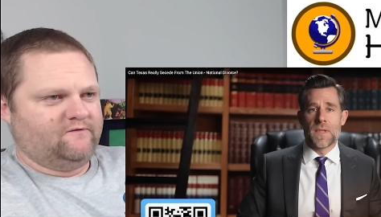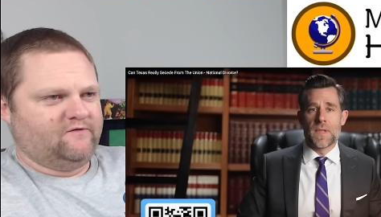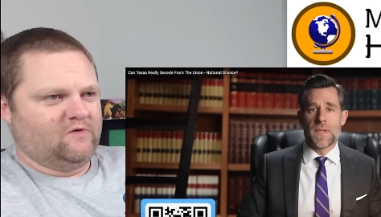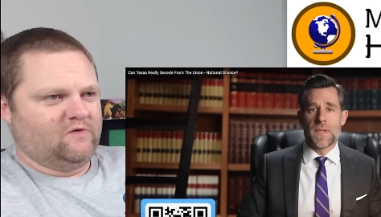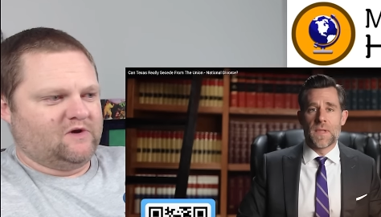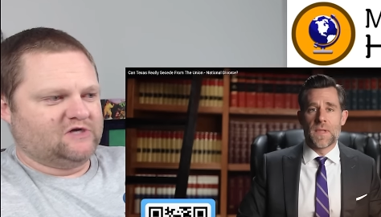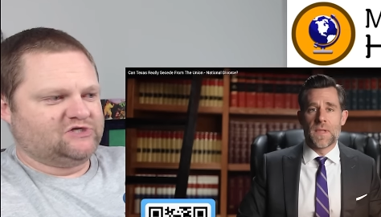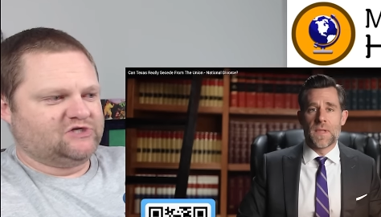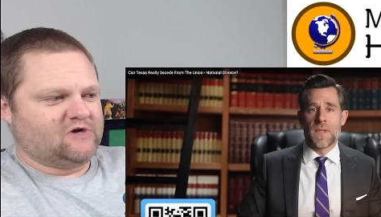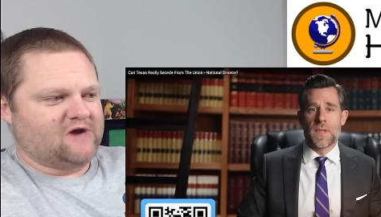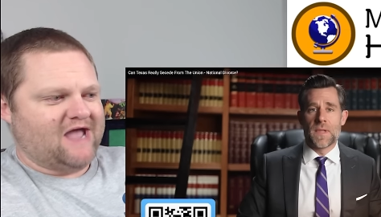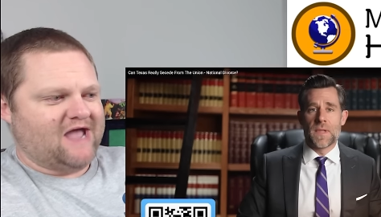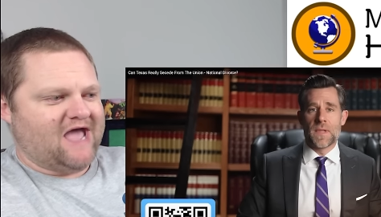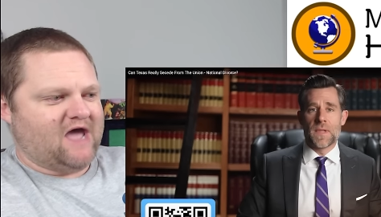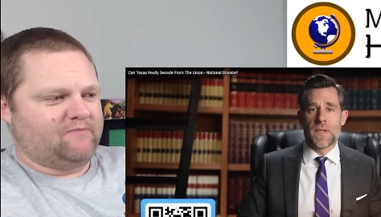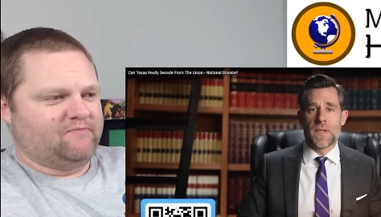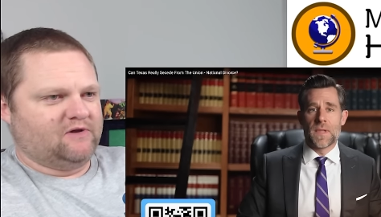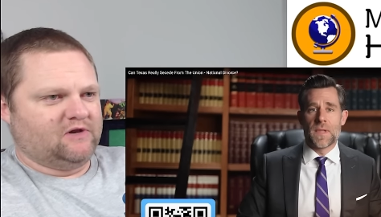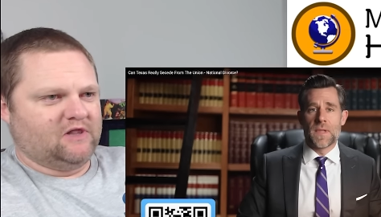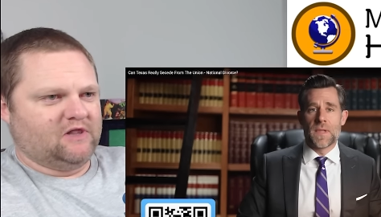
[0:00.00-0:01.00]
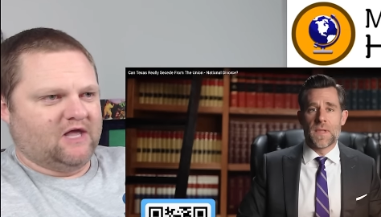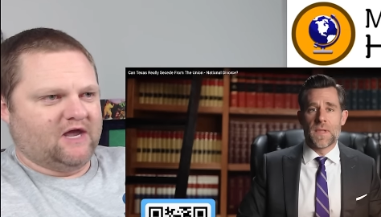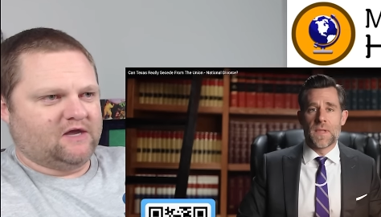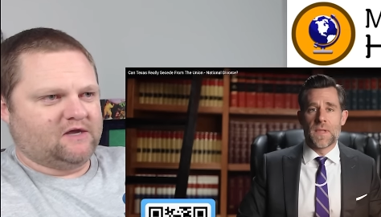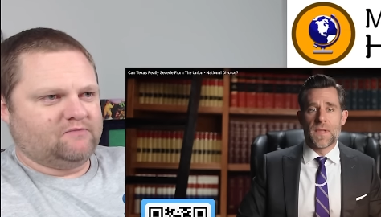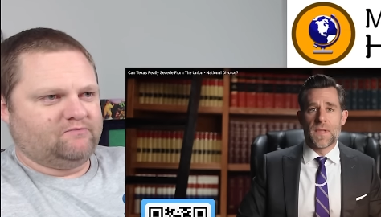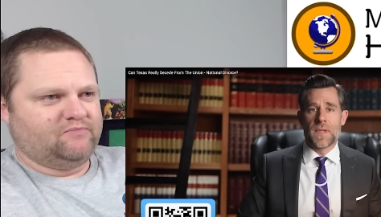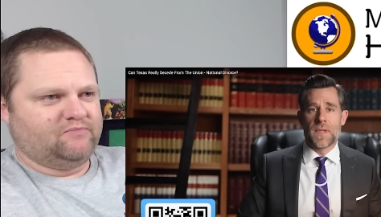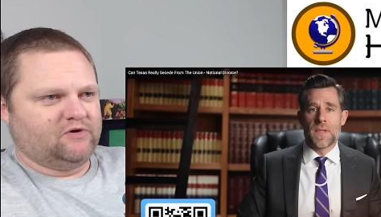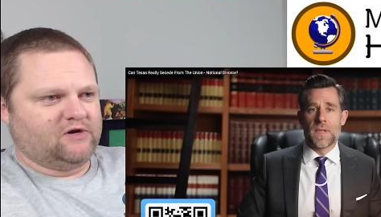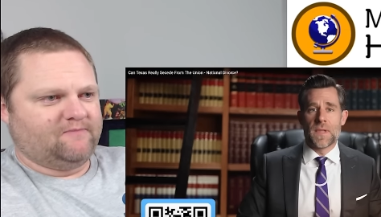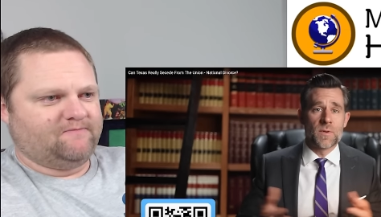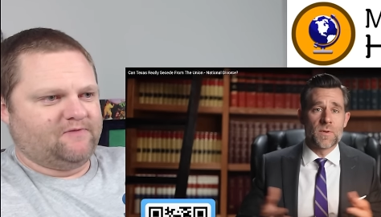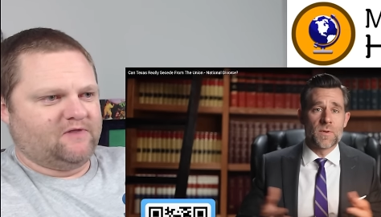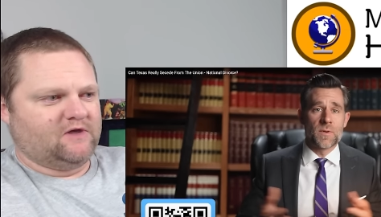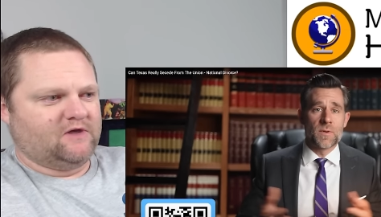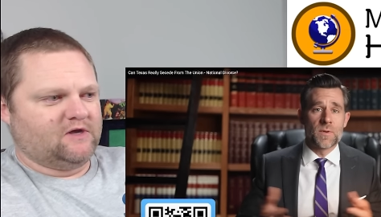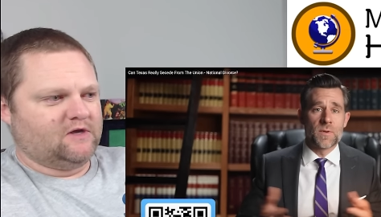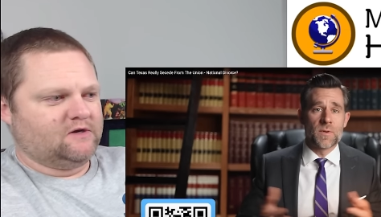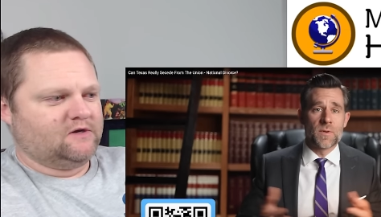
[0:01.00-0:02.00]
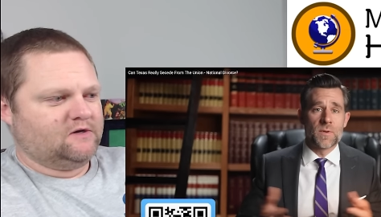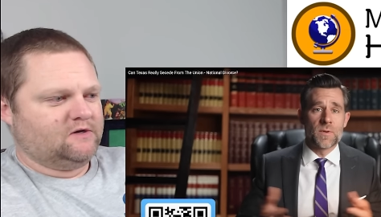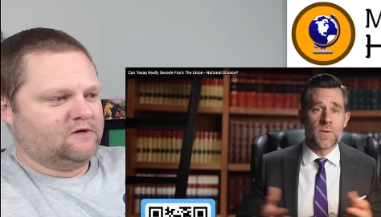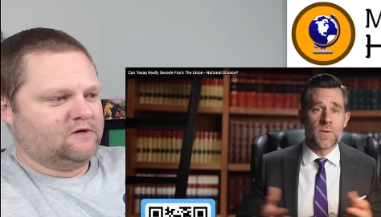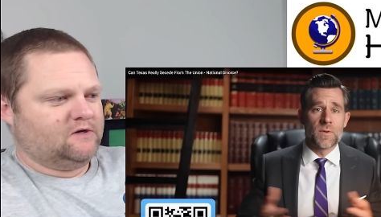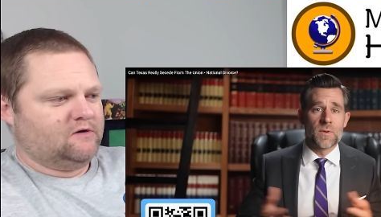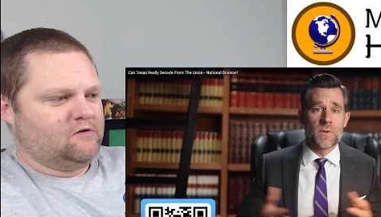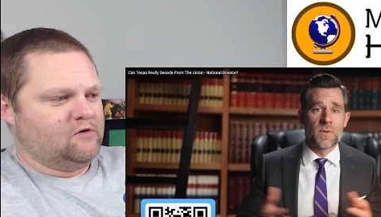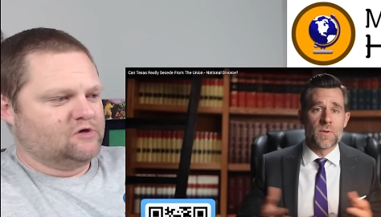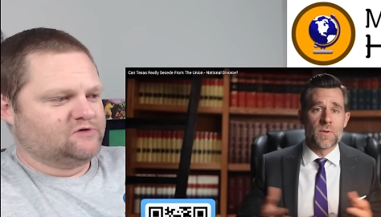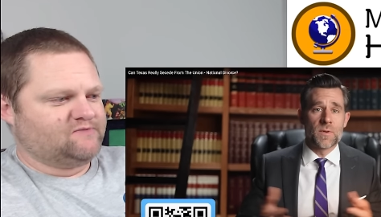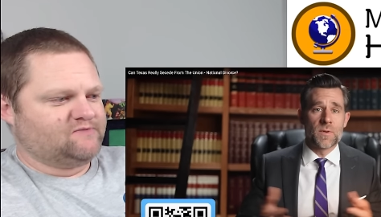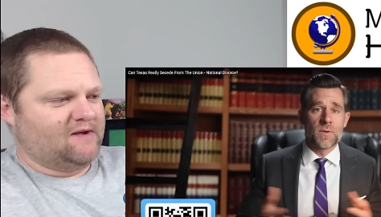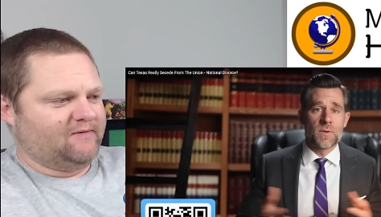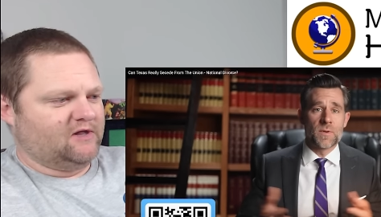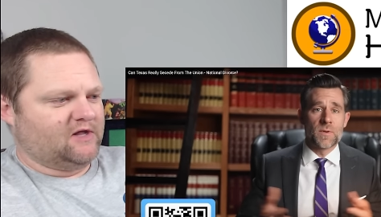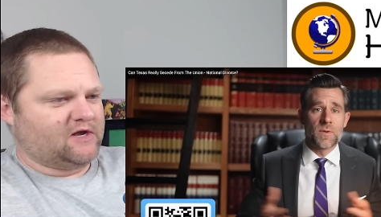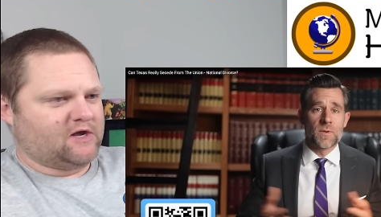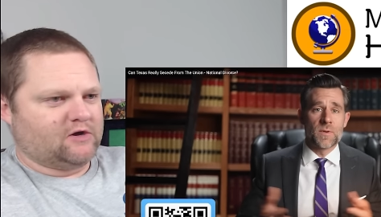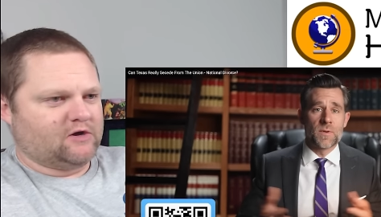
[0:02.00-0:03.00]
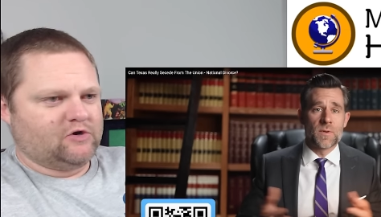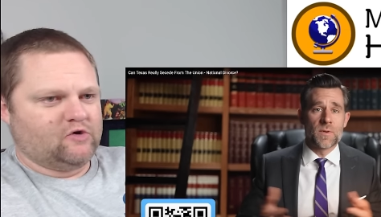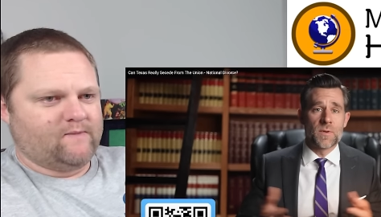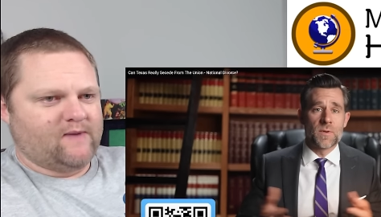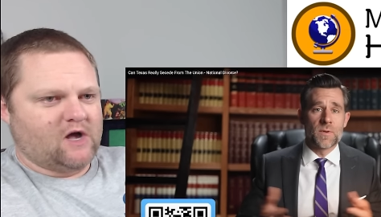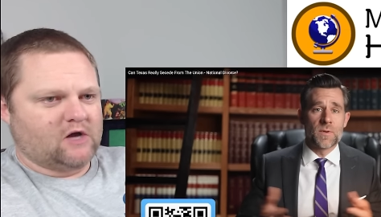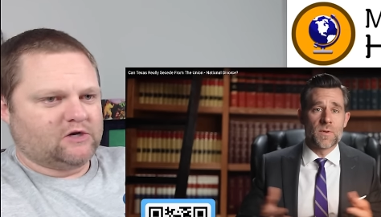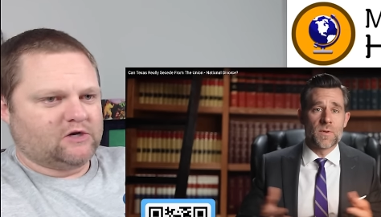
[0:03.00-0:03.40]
Speaker 1: to watch their ad, but like put up the, there's probably like a coupon